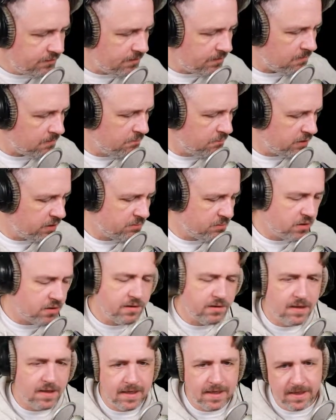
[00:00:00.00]
But I'm already
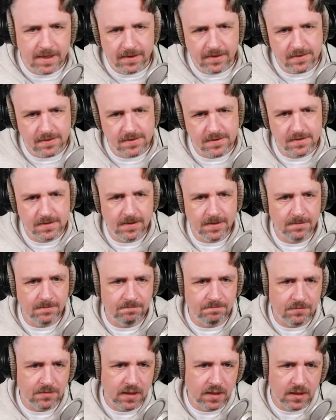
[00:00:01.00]
liking this
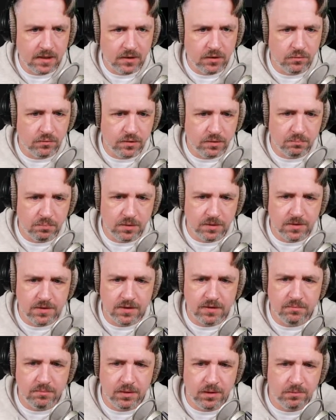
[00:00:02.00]
getting code completion
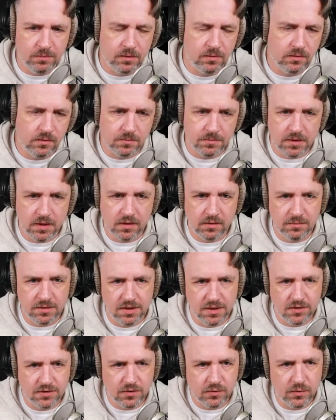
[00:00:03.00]
and being able to look up
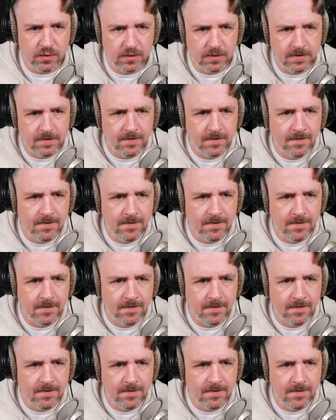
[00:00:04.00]
documentation quickly.